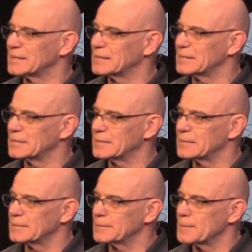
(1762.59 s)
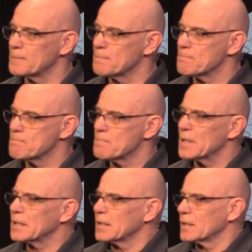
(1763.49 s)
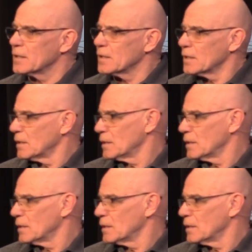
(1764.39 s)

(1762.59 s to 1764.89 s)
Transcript: (silence)